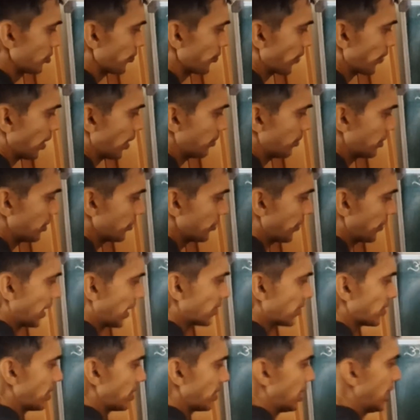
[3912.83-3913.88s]
From this
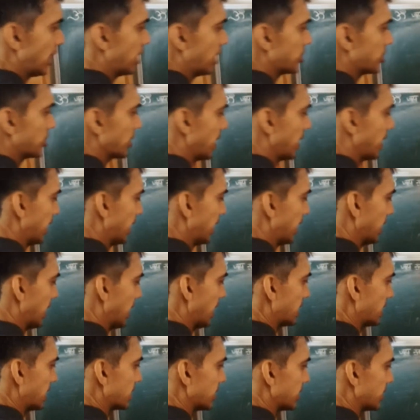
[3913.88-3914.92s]
vector relation, I
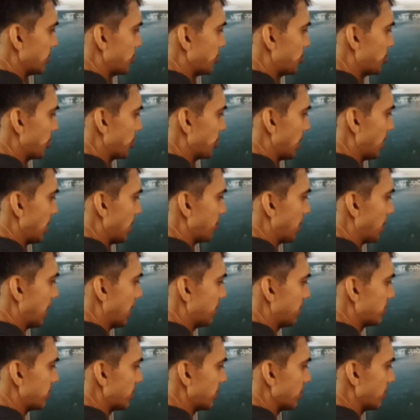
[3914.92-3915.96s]
get J
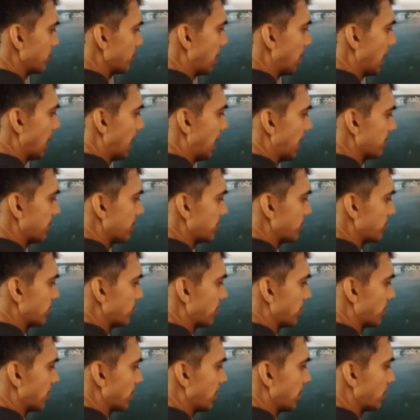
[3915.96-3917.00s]
by sigma. I have the
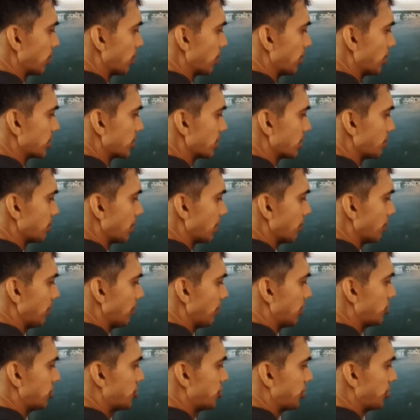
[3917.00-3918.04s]
general equation, but
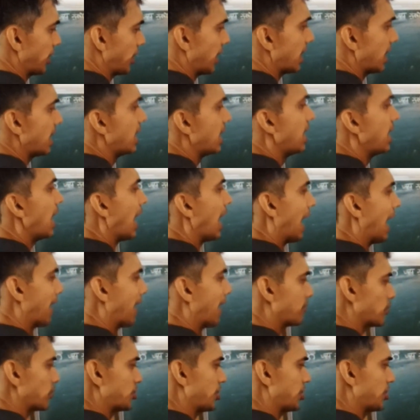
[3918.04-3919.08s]
with J, I
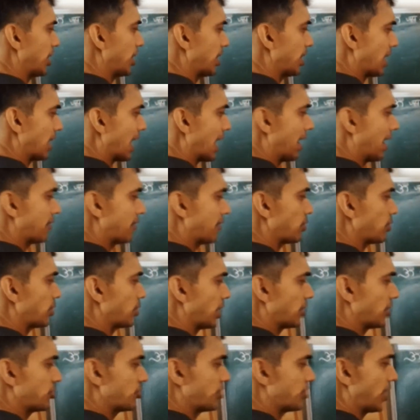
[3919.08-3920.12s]
have to
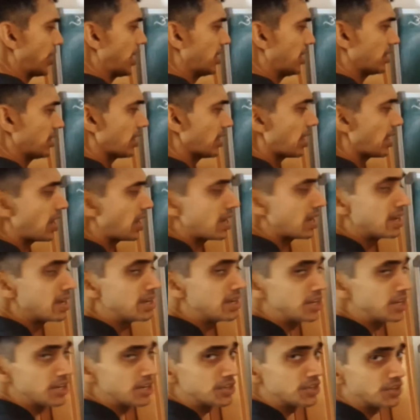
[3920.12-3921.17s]
take J in the
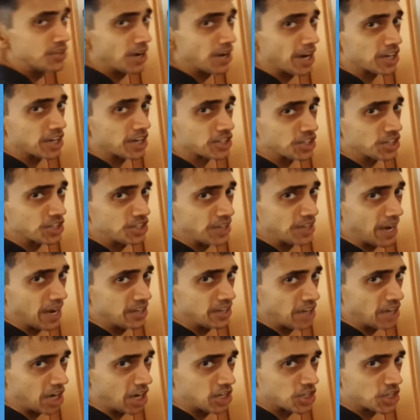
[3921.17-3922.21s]
direction
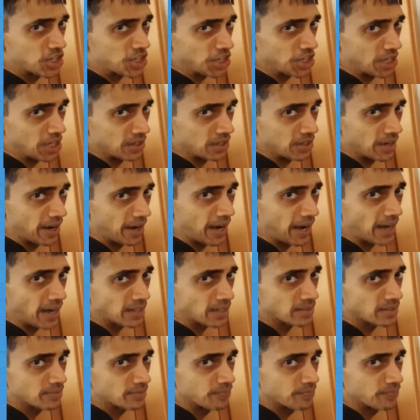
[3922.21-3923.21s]
tangential, correct?